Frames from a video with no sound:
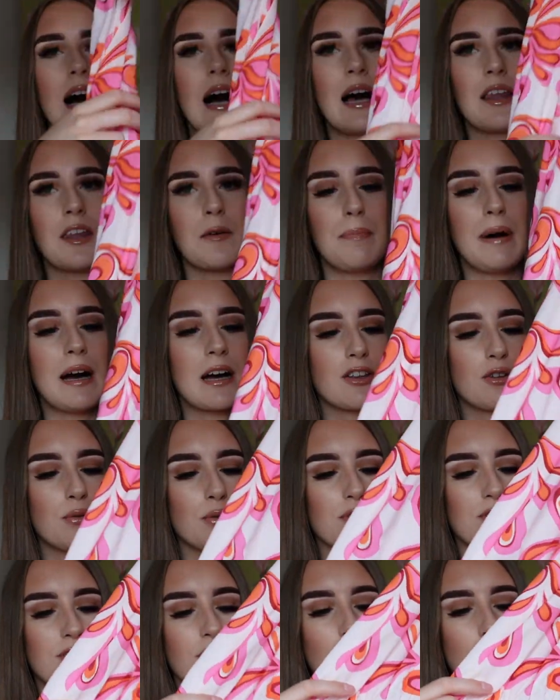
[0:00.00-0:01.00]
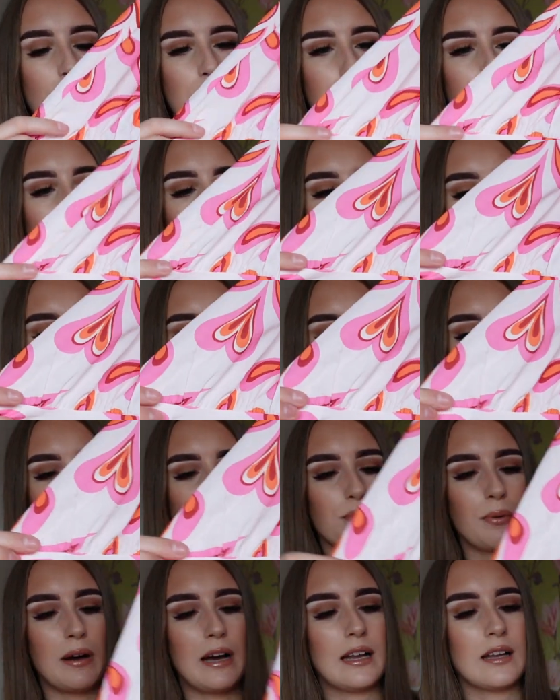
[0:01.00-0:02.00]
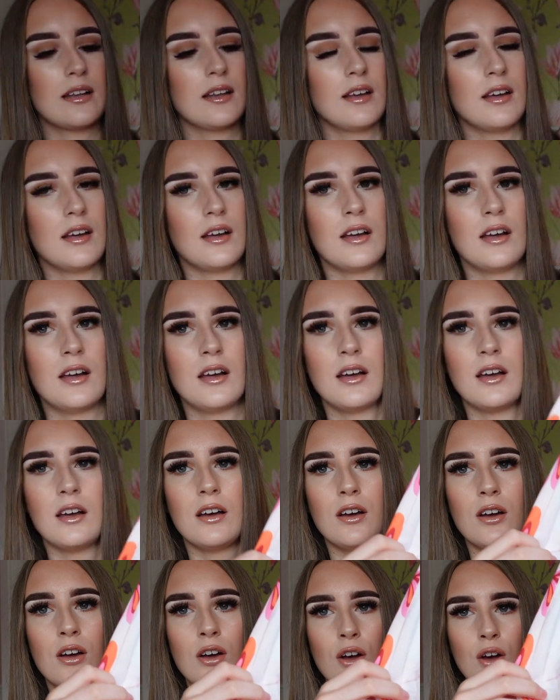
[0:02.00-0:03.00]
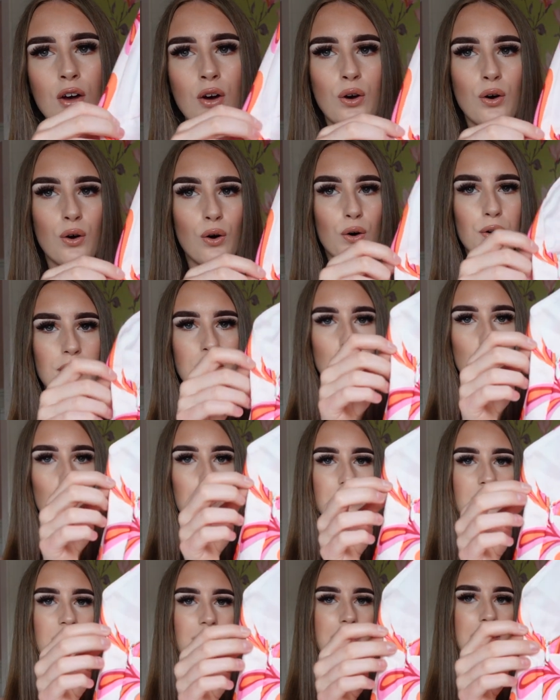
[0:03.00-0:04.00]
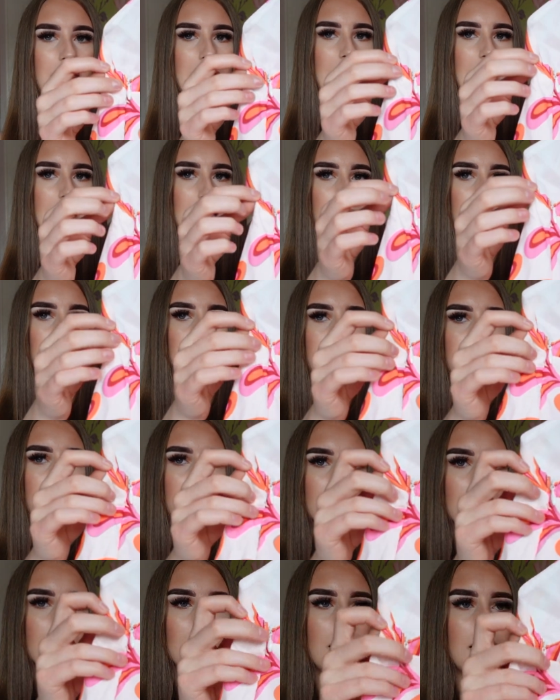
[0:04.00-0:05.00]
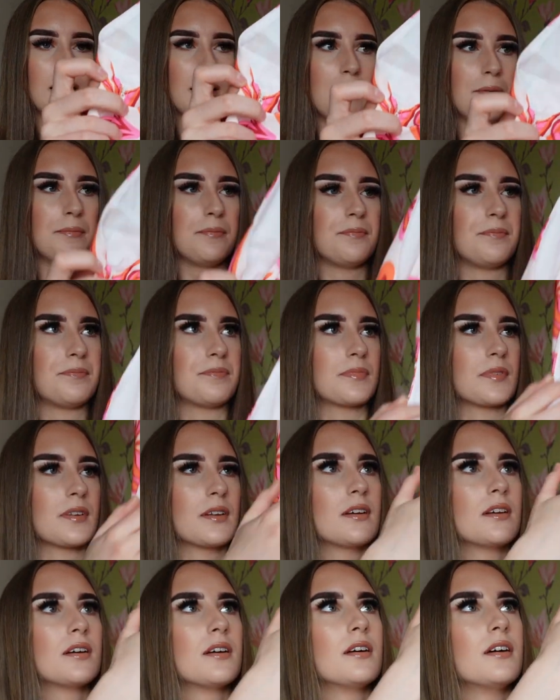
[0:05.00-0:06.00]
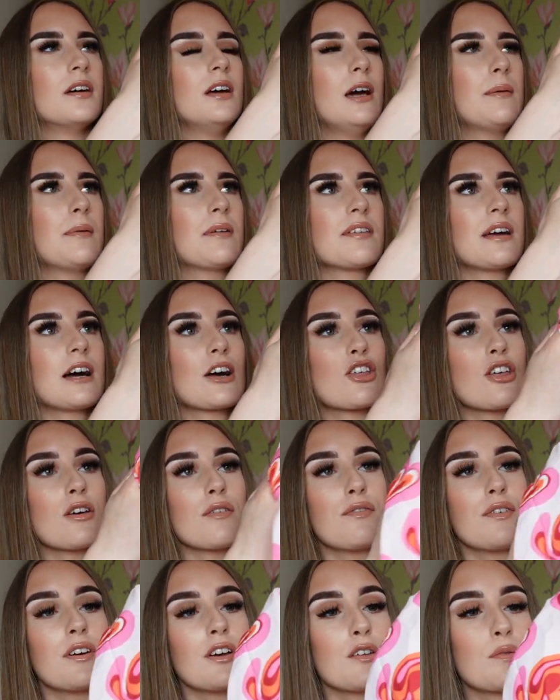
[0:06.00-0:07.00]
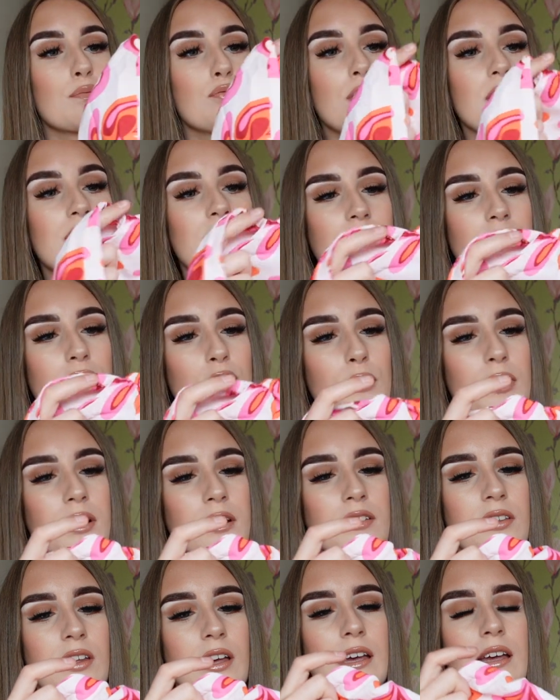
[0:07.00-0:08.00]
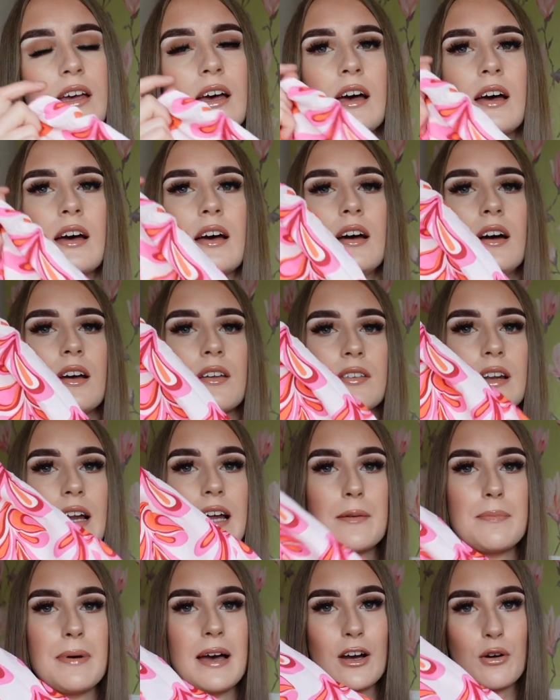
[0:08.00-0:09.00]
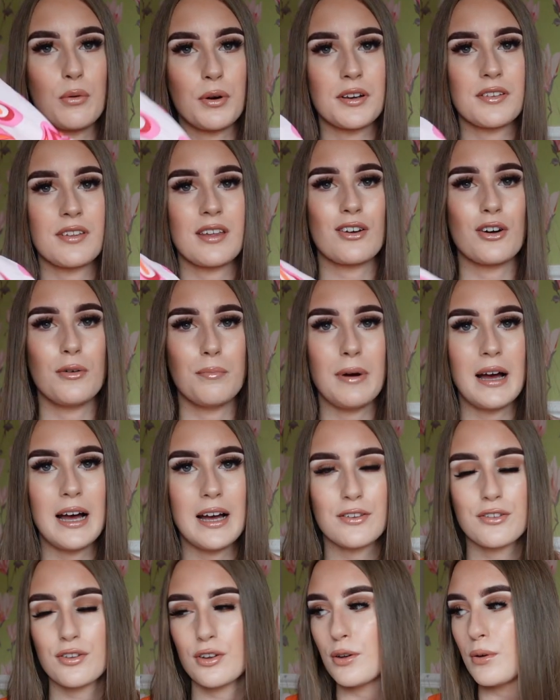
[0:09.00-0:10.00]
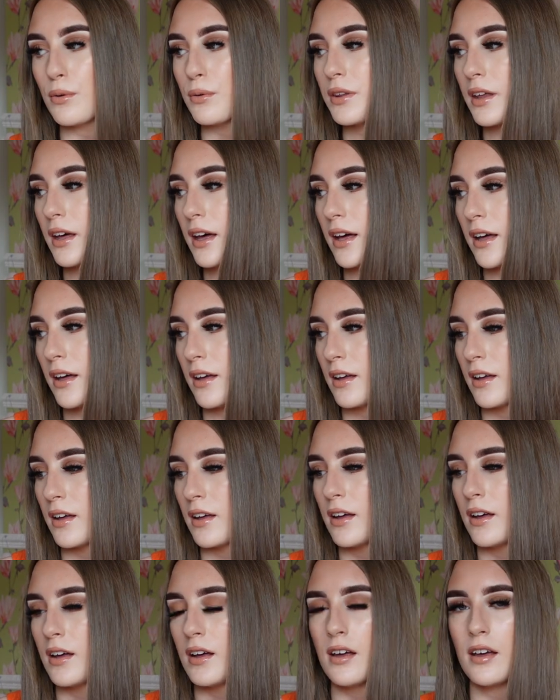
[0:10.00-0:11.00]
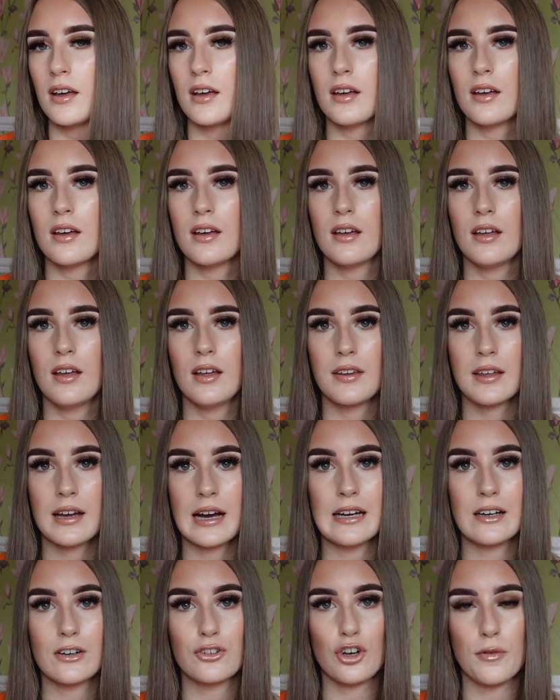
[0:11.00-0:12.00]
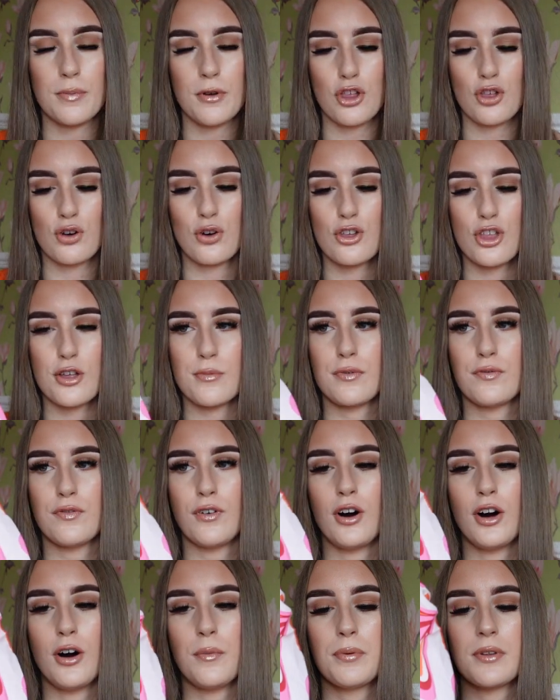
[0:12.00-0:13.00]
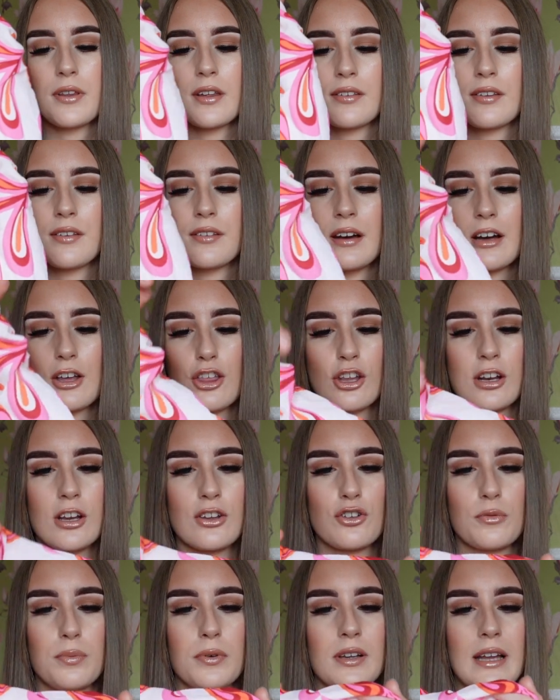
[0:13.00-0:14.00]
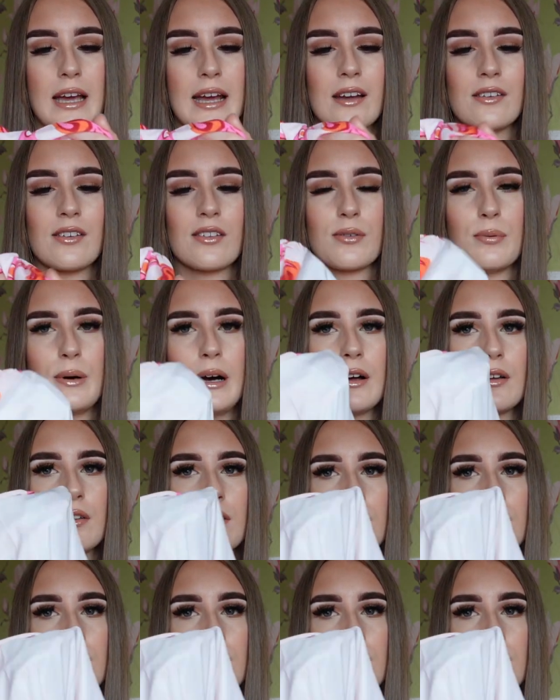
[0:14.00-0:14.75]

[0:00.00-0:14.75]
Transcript: at the back to a certain point as well, only up to there. This actually feels pretty decent quality. It's slightly better quality compared to the kind of top I showed you before, but this is actually double layered as well,